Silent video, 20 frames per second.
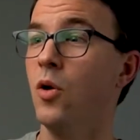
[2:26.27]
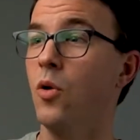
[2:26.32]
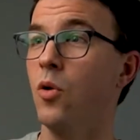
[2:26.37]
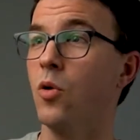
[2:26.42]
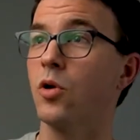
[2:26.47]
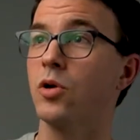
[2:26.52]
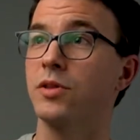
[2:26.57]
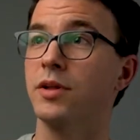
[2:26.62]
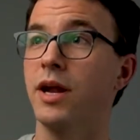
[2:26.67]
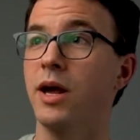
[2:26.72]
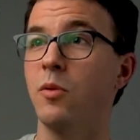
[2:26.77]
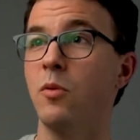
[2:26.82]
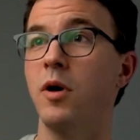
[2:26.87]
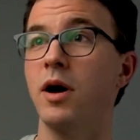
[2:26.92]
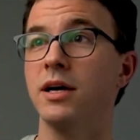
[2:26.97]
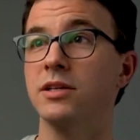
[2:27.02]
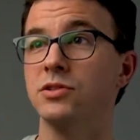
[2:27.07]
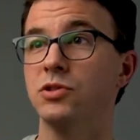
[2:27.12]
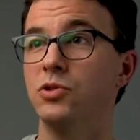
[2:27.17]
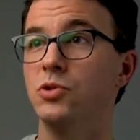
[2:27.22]
or that I
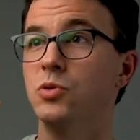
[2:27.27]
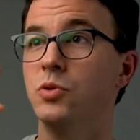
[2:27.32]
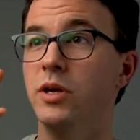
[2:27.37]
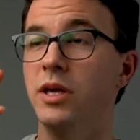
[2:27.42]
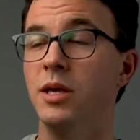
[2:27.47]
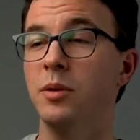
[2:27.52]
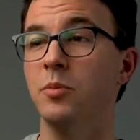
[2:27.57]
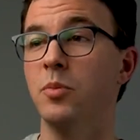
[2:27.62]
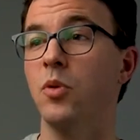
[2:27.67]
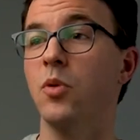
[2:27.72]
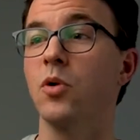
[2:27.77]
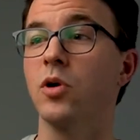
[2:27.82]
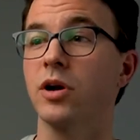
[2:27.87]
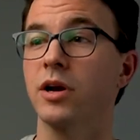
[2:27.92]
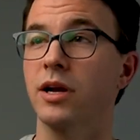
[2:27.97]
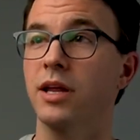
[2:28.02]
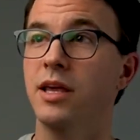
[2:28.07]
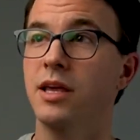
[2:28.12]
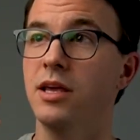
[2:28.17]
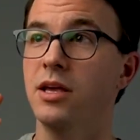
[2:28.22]
want to
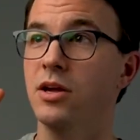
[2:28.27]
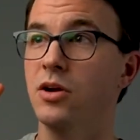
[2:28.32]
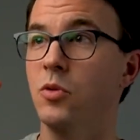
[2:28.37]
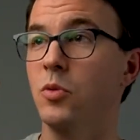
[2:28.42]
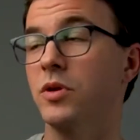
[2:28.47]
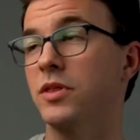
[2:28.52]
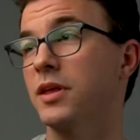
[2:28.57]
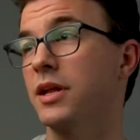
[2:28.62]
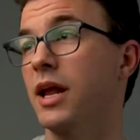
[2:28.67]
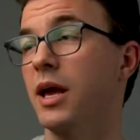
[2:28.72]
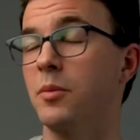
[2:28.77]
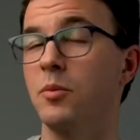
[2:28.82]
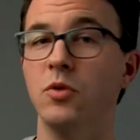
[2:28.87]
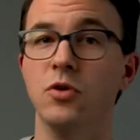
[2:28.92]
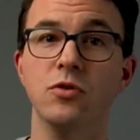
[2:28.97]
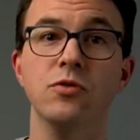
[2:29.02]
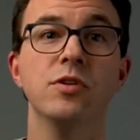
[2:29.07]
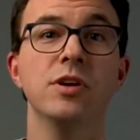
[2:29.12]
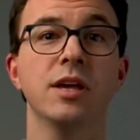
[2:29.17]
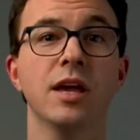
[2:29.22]
import here within
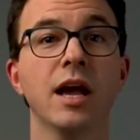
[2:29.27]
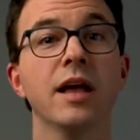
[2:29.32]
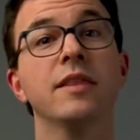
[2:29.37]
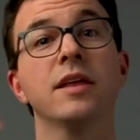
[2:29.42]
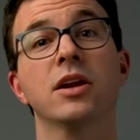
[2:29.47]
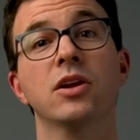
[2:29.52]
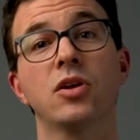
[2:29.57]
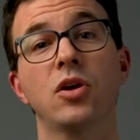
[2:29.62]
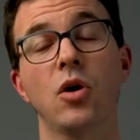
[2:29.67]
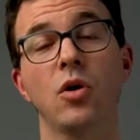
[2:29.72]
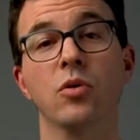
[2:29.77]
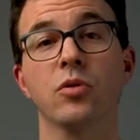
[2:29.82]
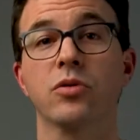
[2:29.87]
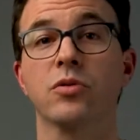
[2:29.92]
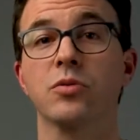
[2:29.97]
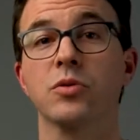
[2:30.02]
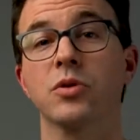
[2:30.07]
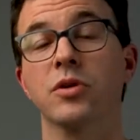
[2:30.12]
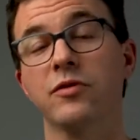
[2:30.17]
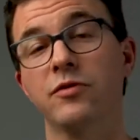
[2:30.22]
iMovie and then go
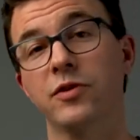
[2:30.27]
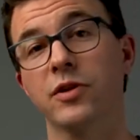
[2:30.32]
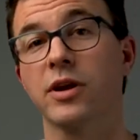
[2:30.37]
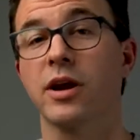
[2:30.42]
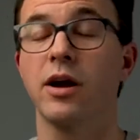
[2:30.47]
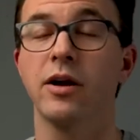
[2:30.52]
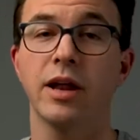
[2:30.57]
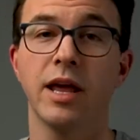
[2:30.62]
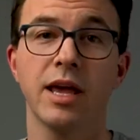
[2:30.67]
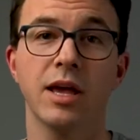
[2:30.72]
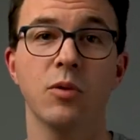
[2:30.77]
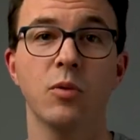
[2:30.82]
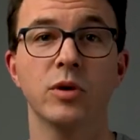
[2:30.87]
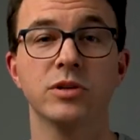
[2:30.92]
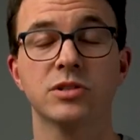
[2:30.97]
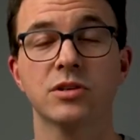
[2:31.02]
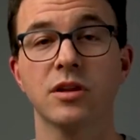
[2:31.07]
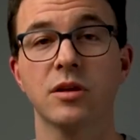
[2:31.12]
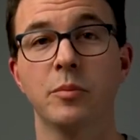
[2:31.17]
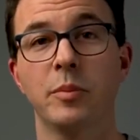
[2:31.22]
through to figure out, hey,
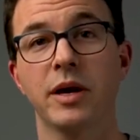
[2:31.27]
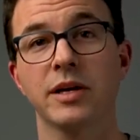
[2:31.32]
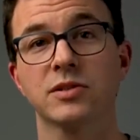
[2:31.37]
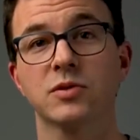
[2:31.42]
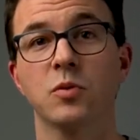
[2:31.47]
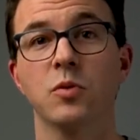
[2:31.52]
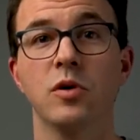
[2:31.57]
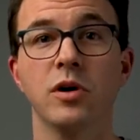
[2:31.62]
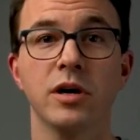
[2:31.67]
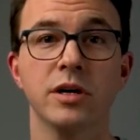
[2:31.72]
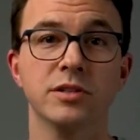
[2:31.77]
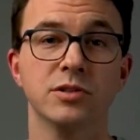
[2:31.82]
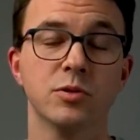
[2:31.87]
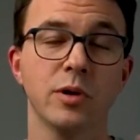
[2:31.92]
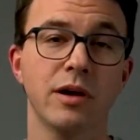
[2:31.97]
which are the best ones?